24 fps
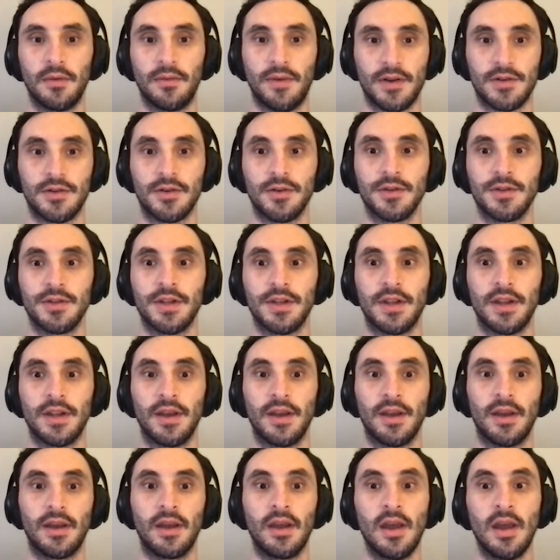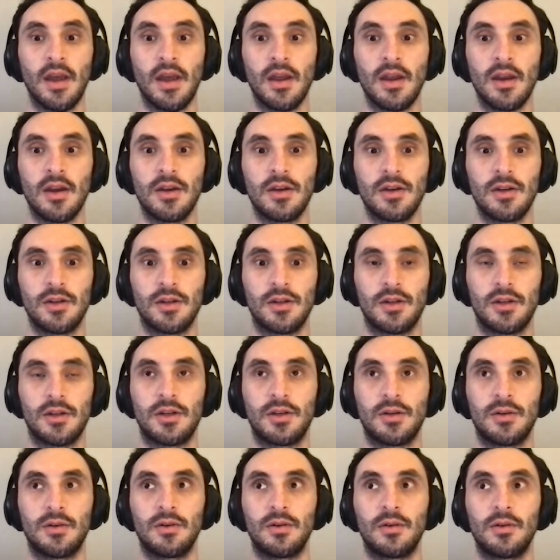professionals can like
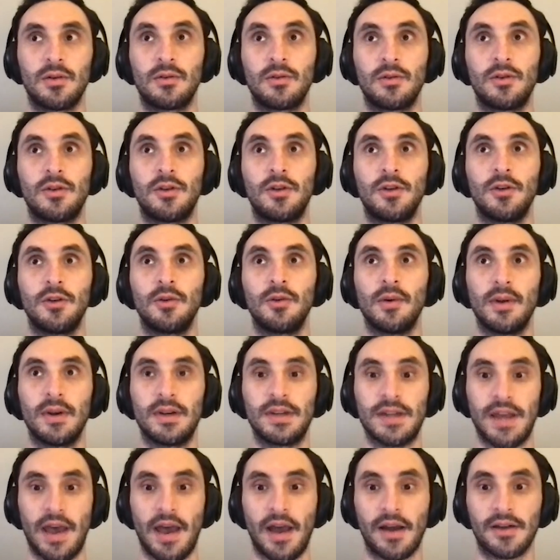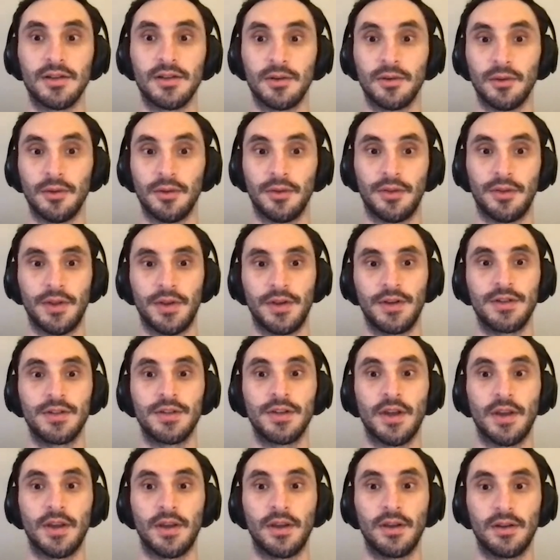do tactical
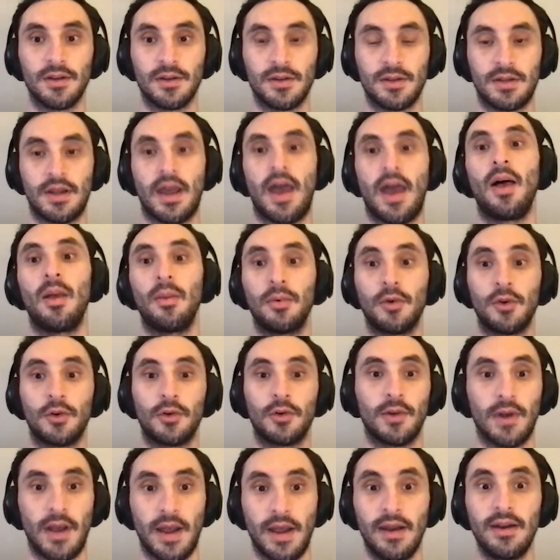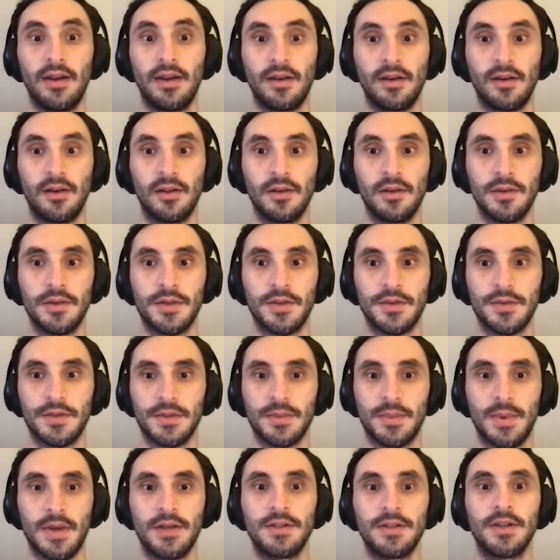things like to help create inclusive
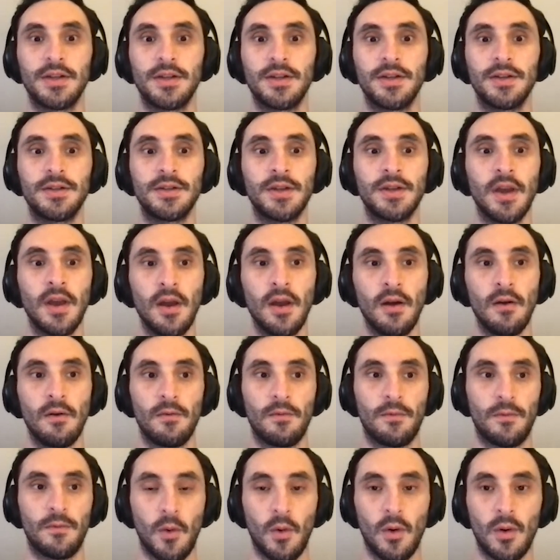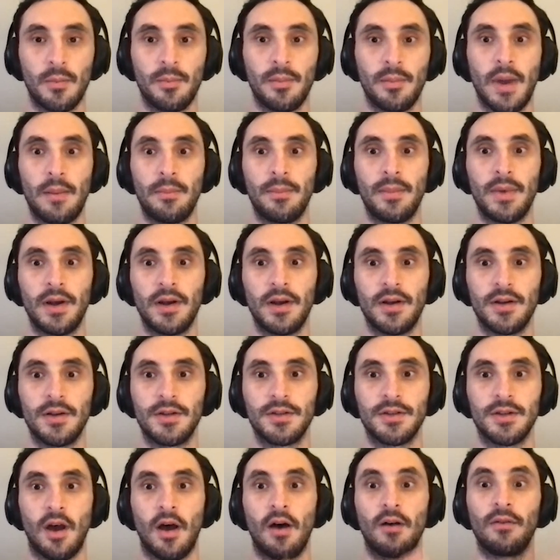spaces for
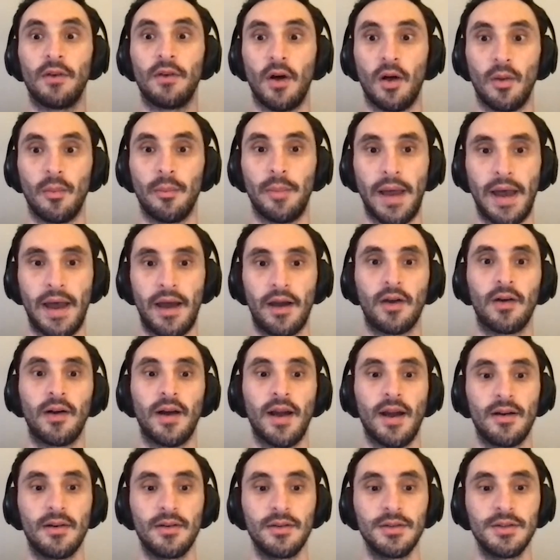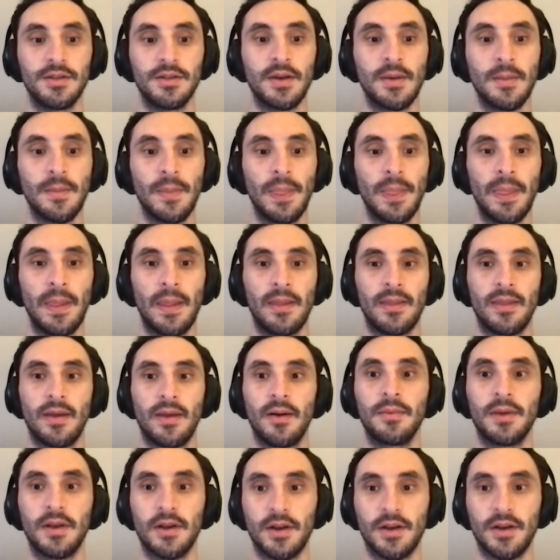members of all backgrounds. Now
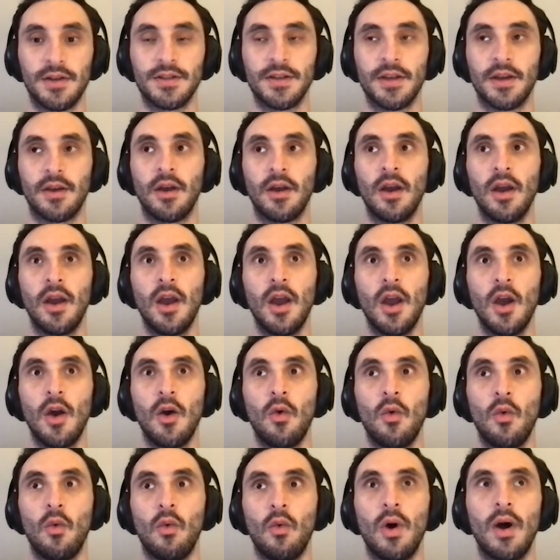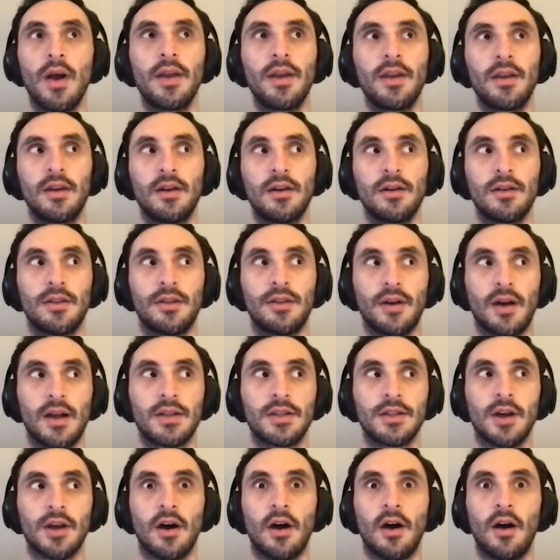I'm curious, like, what your
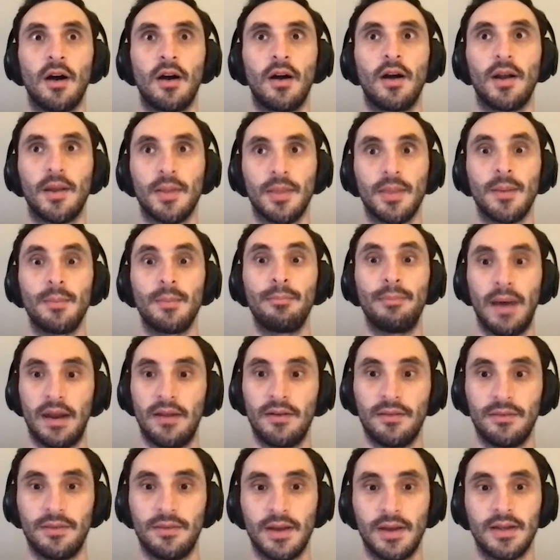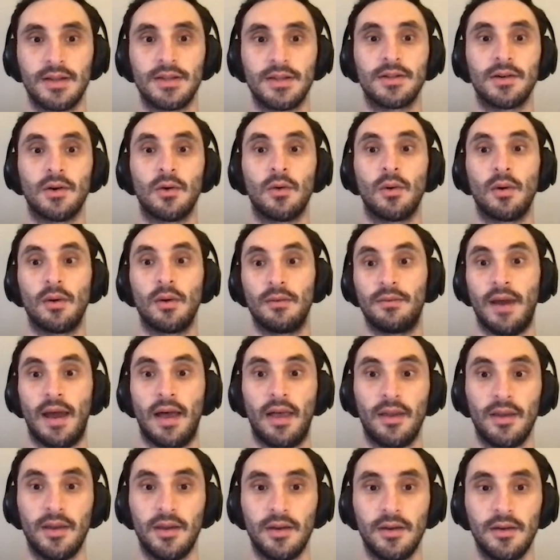thoughts are on the benefits or
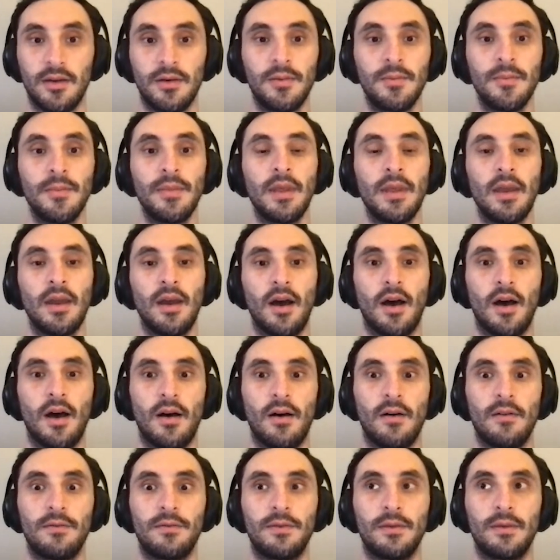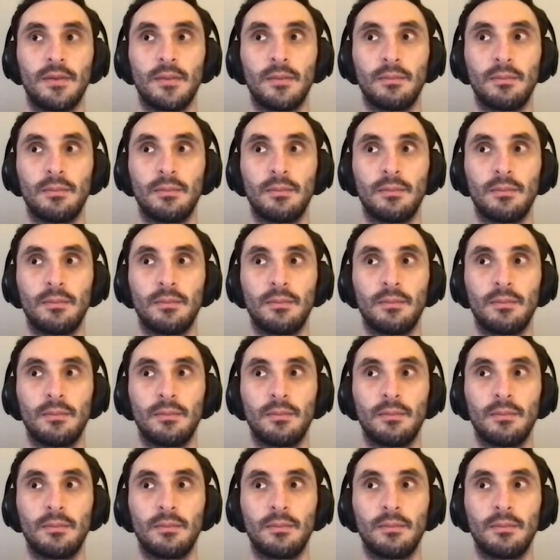value of